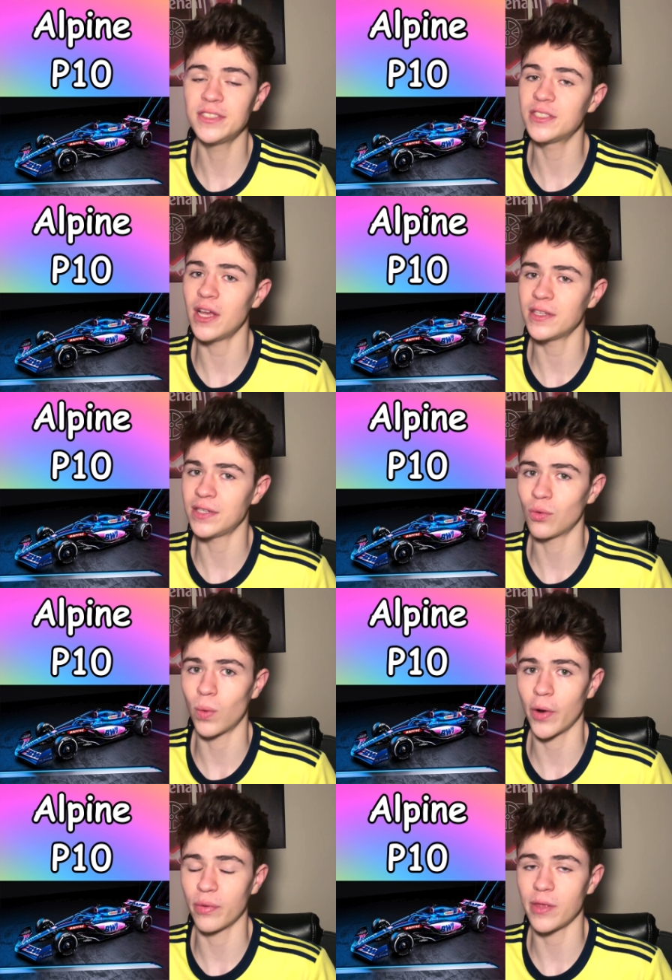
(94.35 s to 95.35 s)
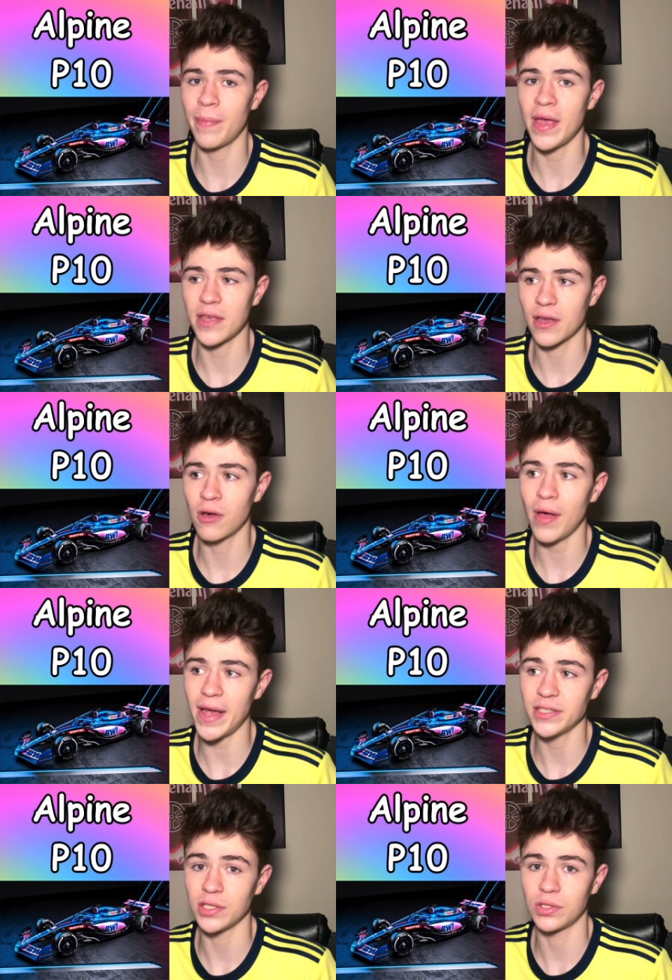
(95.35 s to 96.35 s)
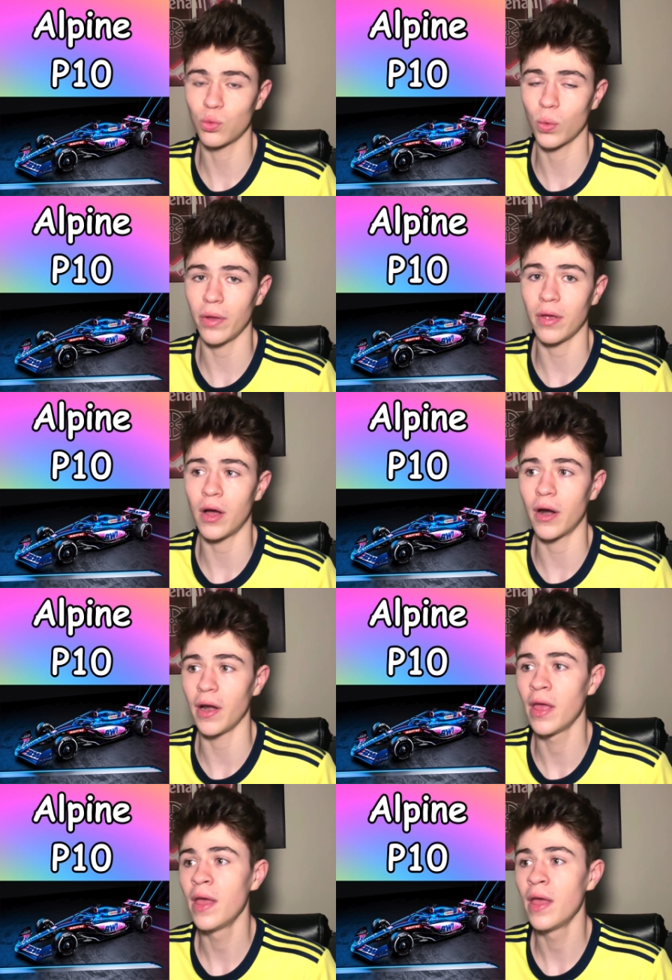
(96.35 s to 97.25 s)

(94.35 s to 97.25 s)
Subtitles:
doesn't work with the pink. It clashes really hard.